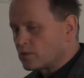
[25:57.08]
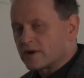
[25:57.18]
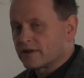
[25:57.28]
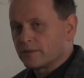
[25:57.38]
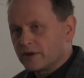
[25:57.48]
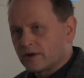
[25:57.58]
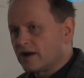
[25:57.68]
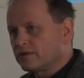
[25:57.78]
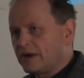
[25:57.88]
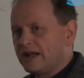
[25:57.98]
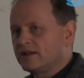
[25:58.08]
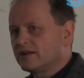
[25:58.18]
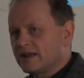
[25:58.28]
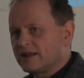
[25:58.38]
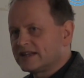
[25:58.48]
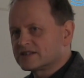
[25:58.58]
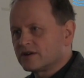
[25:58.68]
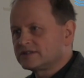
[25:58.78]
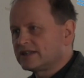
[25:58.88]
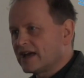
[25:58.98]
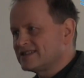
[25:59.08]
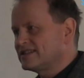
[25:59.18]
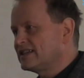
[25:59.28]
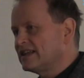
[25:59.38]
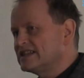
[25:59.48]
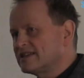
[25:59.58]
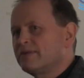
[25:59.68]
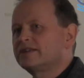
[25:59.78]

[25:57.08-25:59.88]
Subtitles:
doesn't work that way. You can't really discuss it as it is a